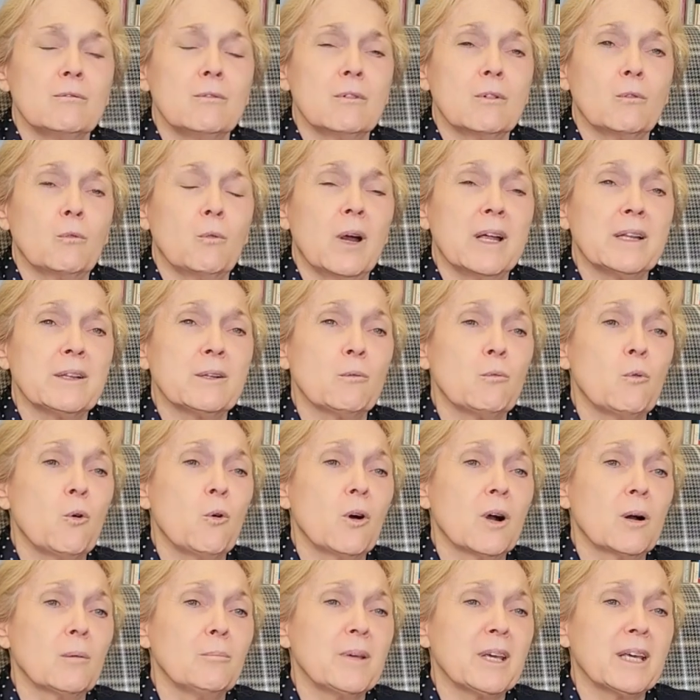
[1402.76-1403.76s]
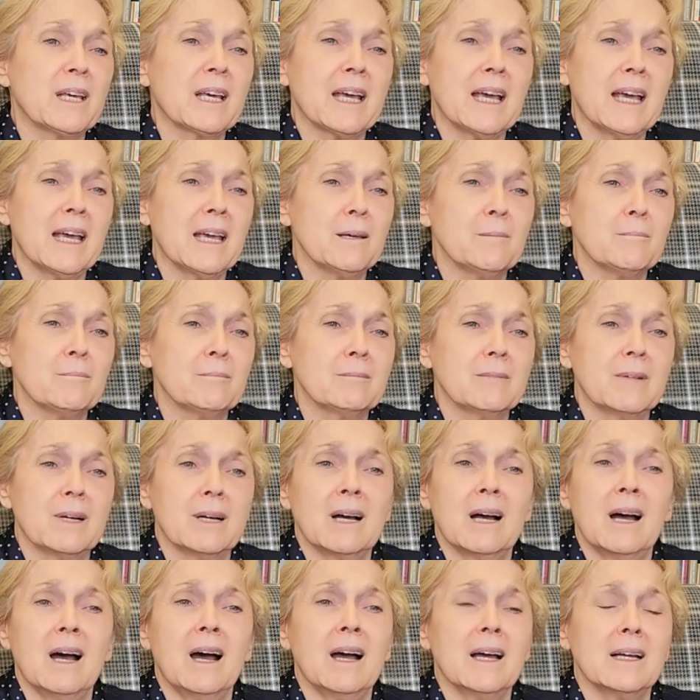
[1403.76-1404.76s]
when the war became
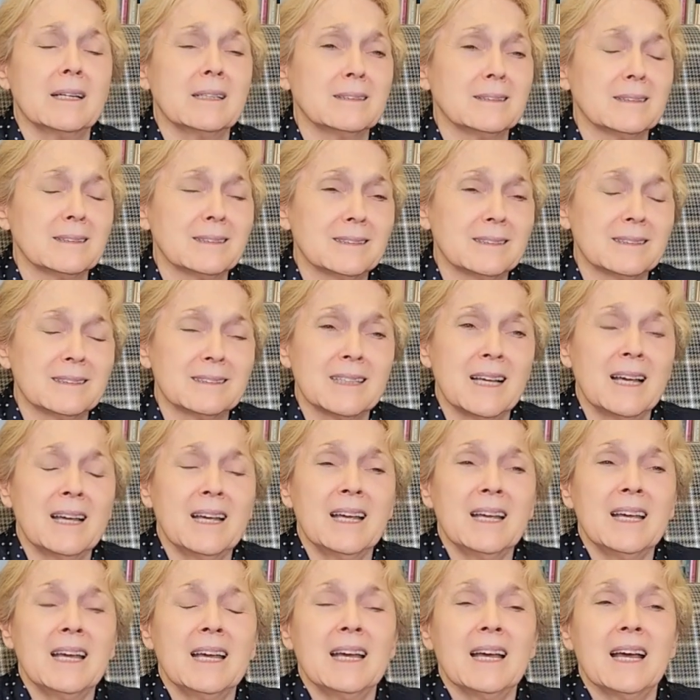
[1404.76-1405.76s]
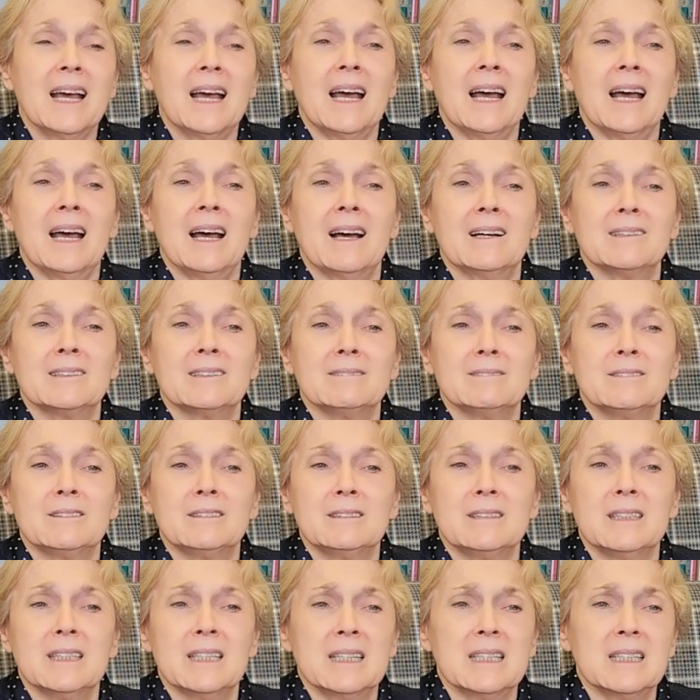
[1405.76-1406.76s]
heinous,
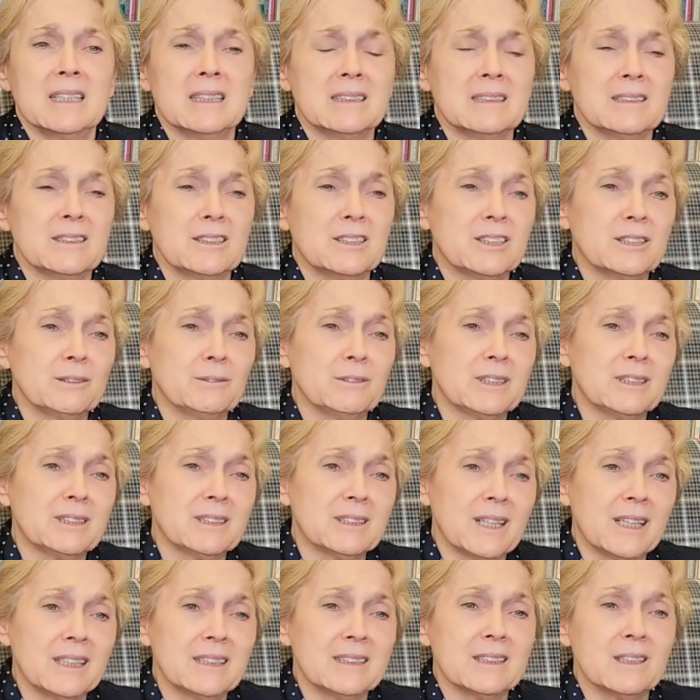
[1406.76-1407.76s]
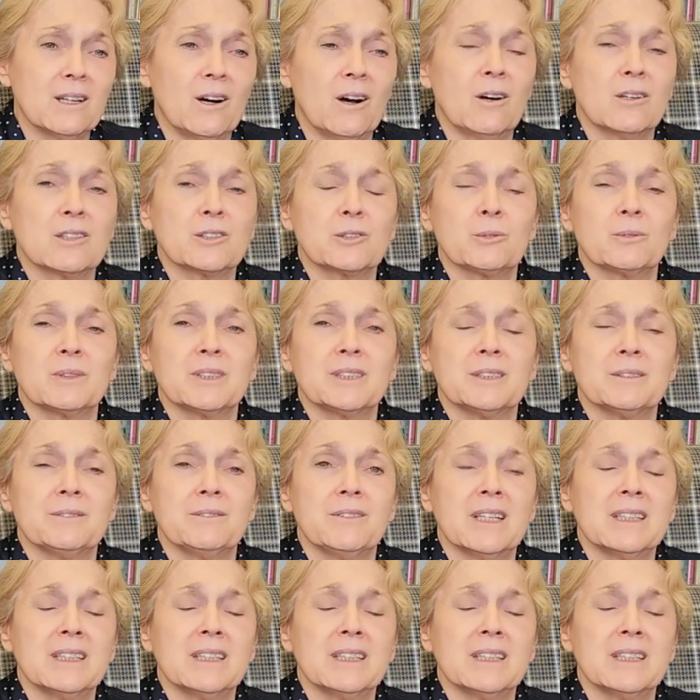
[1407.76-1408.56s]
she was sent to Auschwitz in